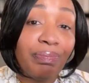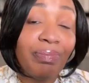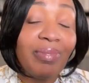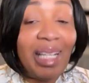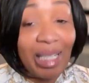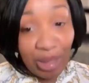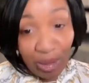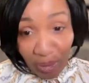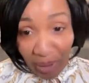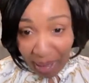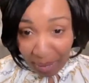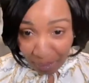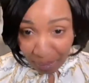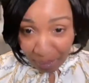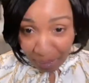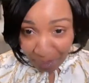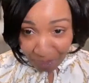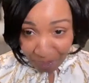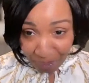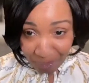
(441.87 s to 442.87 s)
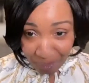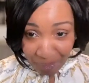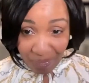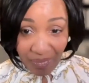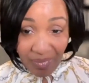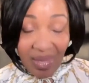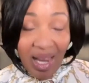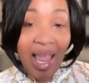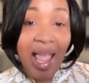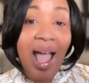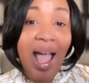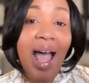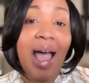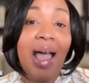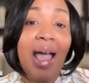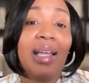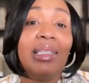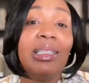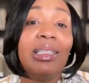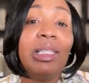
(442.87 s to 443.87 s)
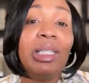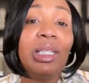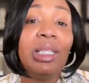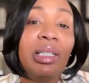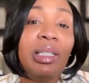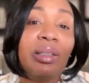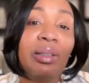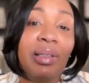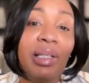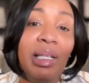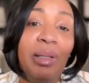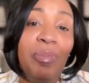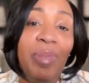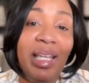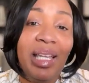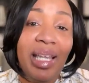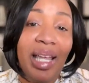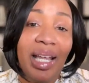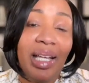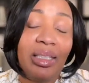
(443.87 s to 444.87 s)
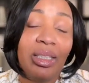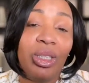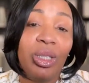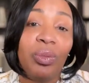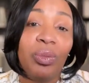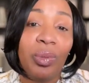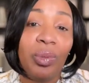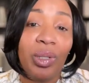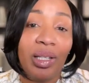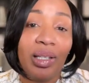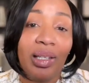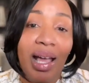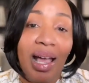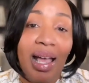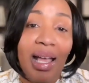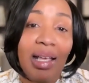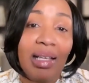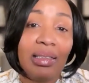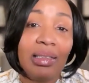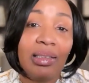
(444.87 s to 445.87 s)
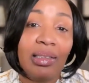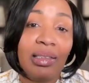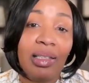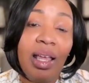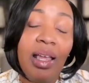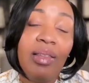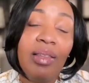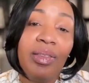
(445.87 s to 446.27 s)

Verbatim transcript: That's right. I literally began to realize